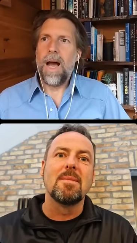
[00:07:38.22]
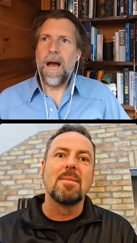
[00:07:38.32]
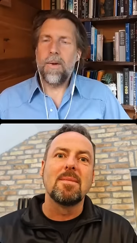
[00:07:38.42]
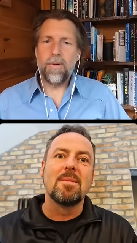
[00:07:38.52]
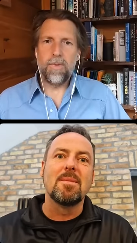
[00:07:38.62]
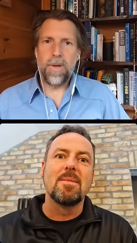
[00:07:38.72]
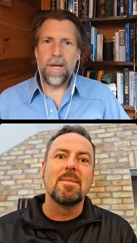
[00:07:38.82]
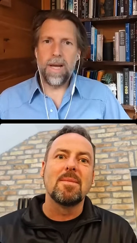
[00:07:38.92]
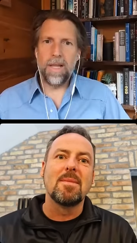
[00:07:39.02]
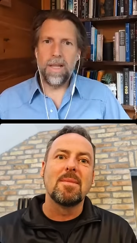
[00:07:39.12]
Speaker 1: I will
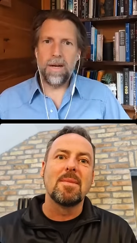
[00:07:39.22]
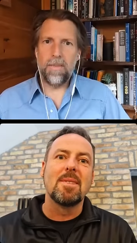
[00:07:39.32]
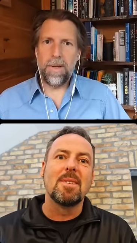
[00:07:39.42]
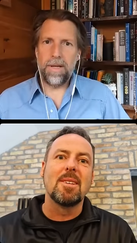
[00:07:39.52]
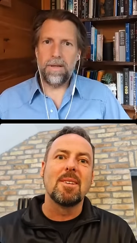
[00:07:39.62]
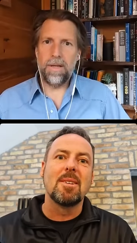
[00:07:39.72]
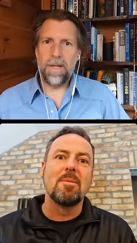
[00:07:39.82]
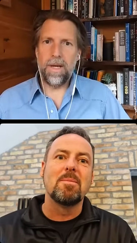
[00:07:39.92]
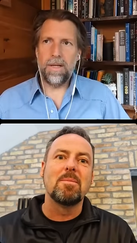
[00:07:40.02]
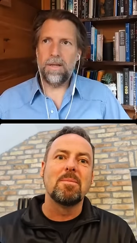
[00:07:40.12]
speak a little bit to
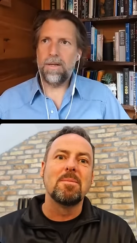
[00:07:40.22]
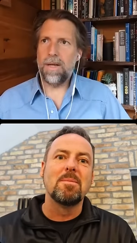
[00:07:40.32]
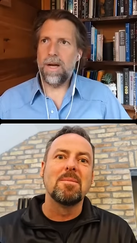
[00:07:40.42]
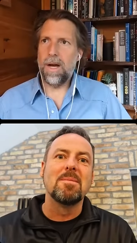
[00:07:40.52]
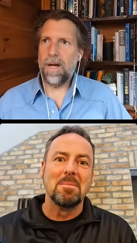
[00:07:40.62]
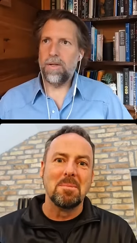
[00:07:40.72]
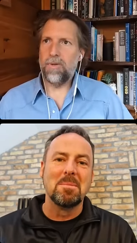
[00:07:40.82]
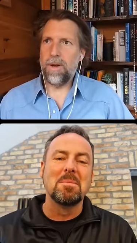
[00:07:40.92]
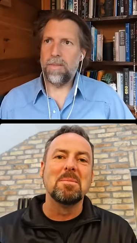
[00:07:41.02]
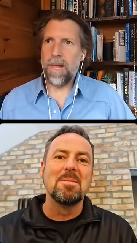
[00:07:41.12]
this,
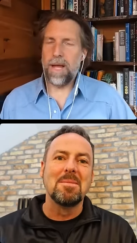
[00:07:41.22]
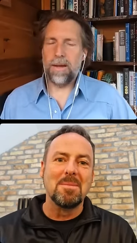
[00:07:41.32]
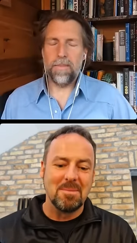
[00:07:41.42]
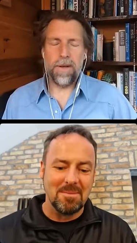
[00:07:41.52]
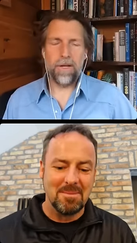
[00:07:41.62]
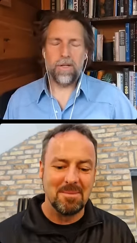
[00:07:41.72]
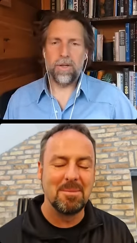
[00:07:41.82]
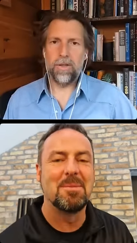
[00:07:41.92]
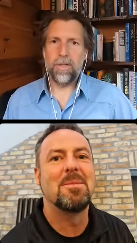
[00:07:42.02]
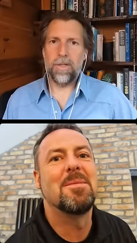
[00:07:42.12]
Dreamlike
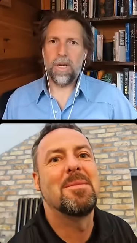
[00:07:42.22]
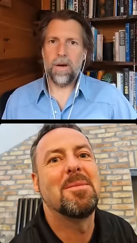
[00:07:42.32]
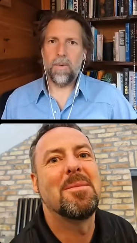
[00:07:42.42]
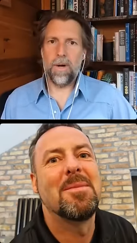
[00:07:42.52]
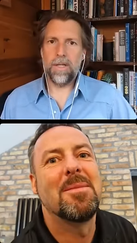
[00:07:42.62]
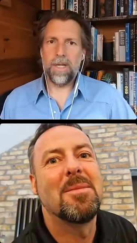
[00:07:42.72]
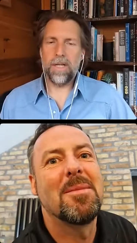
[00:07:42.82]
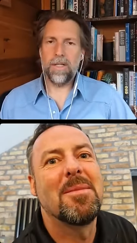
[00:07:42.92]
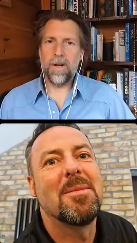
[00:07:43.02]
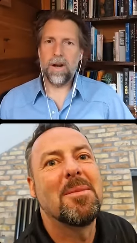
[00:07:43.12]
Pictures. Once
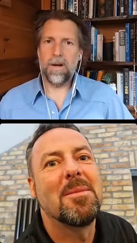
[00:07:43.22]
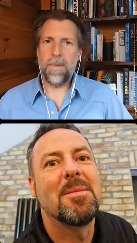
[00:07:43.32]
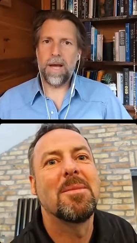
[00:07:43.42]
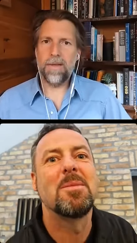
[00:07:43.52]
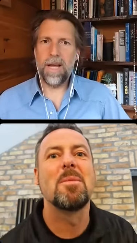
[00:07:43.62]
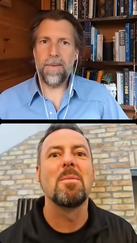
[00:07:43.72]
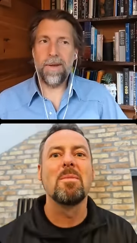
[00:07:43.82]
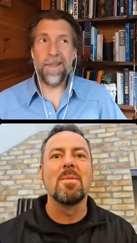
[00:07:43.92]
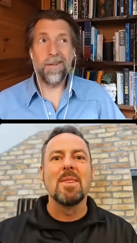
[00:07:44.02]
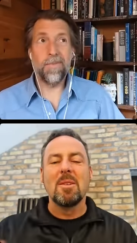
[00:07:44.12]
I started mouth
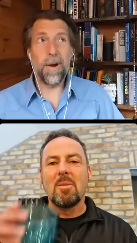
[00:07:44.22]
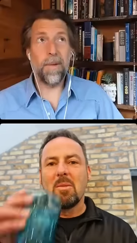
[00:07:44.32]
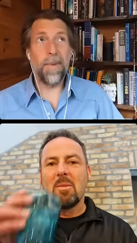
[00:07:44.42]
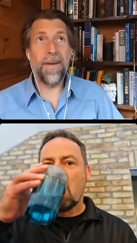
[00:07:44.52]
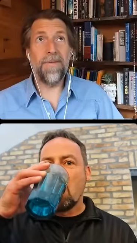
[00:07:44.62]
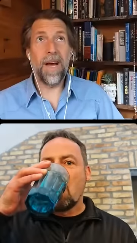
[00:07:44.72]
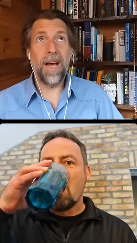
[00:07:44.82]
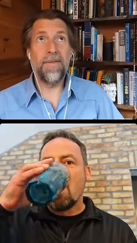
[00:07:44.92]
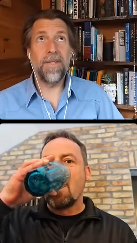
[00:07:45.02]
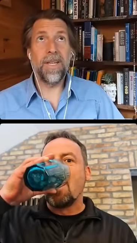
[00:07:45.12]
taping, this is probably
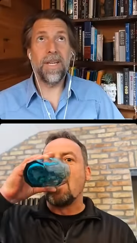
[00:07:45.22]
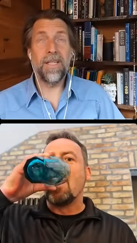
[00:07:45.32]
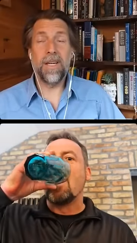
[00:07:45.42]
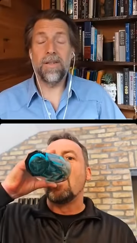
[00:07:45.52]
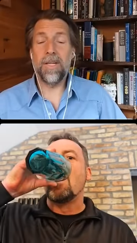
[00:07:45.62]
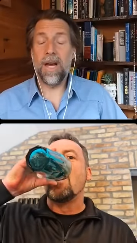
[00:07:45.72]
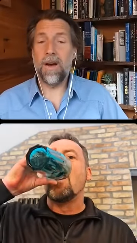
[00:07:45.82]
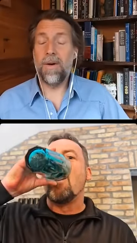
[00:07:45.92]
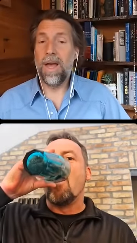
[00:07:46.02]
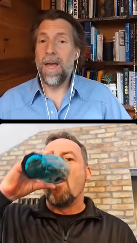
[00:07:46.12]
5-6 years
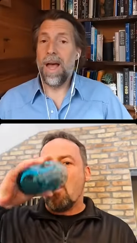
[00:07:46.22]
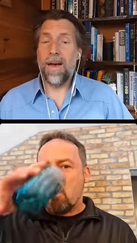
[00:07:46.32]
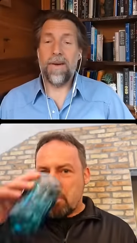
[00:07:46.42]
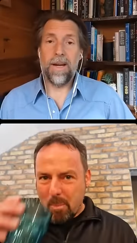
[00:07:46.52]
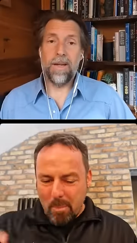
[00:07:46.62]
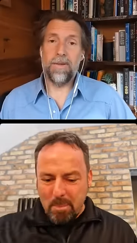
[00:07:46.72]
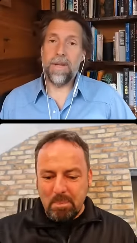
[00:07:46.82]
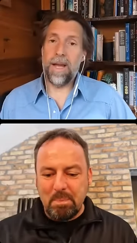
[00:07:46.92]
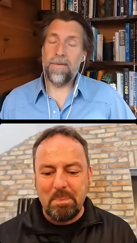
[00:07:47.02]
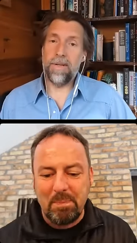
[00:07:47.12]
ago, I've had to use
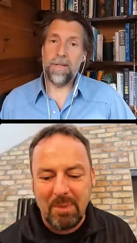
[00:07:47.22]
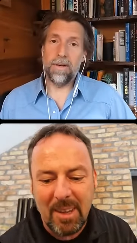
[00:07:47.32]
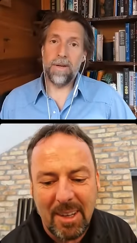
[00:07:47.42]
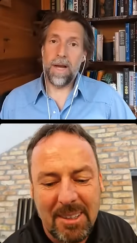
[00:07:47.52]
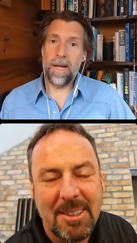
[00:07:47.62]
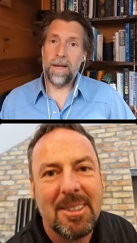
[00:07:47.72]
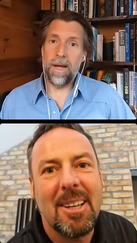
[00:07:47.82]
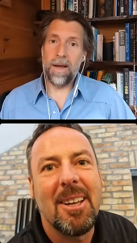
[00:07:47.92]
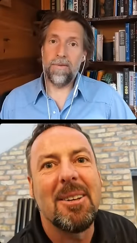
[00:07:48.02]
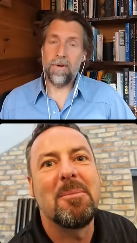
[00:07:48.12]
it every single night,
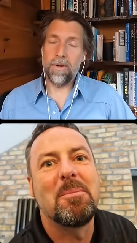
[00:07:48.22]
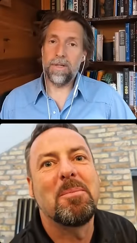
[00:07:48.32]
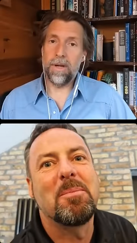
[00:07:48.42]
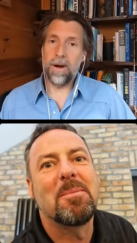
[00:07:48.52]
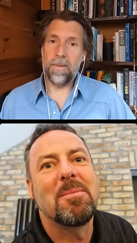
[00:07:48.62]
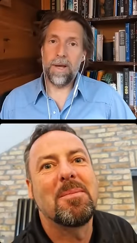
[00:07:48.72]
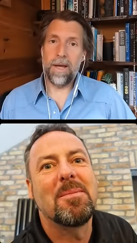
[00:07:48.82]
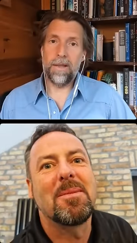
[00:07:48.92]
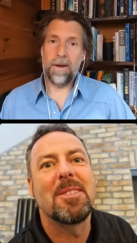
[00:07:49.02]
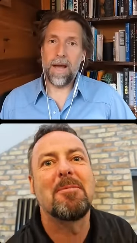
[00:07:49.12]
and I focused on all
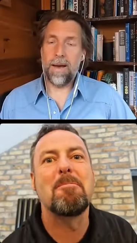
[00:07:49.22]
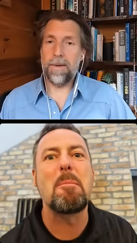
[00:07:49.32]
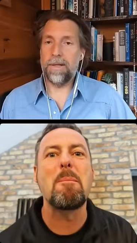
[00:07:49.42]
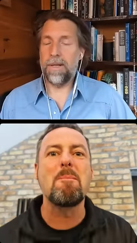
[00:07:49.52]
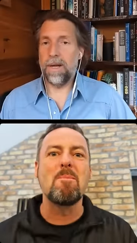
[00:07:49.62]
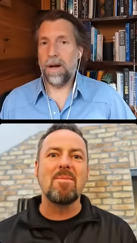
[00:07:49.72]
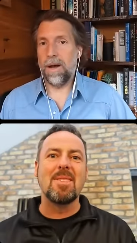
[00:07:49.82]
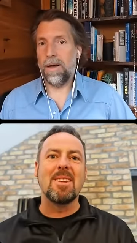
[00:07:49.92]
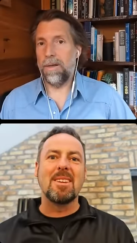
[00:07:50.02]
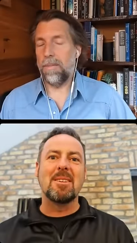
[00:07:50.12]
my other habits, did
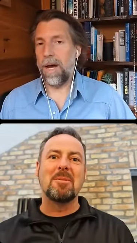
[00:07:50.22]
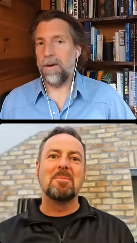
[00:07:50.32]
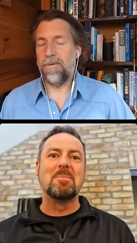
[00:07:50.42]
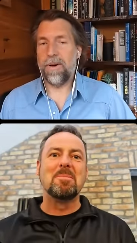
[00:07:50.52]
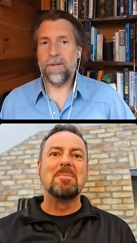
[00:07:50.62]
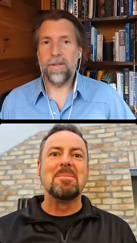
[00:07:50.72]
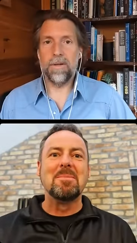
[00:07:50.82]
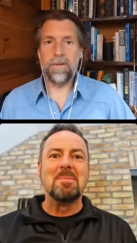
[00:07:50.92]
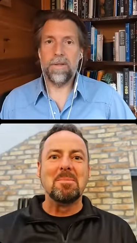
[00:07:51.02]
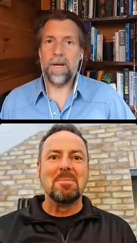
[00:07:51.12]
all the
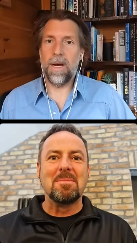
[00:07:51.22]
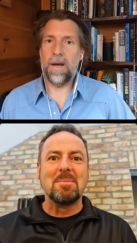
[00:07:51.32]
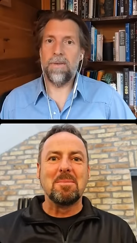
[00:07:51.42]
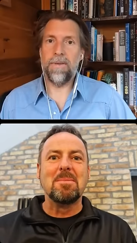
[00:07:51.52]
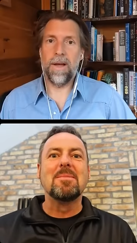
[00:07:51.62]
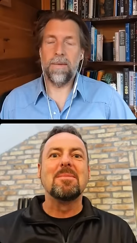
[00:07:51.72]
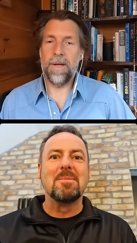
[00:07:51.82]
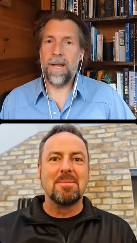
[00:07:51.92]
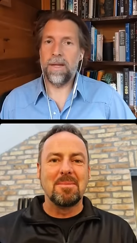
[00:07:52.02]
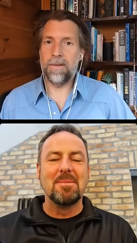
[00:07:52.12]
myofunctional stuff, I'm
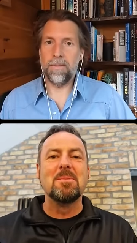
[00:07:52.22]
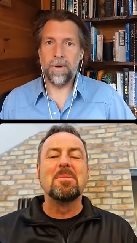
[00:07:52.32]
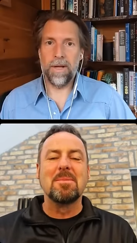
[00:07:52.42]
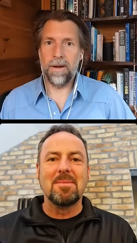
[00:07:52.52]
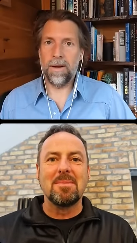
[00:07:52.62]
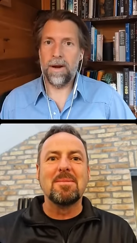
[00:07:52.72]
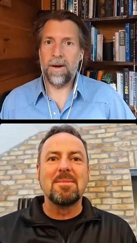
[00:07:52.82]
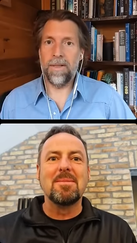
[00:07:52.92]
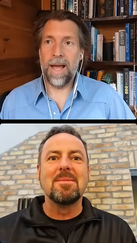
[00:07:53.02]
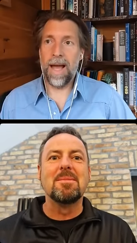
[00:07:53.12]
a nasal breather,
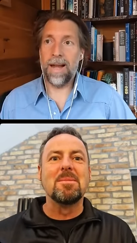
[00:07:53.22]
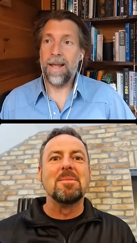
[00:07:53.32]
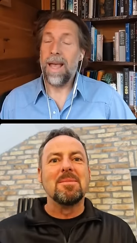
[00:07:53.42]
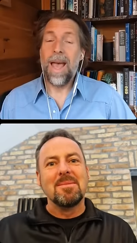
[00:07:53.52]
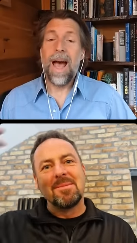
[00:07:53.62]
all that.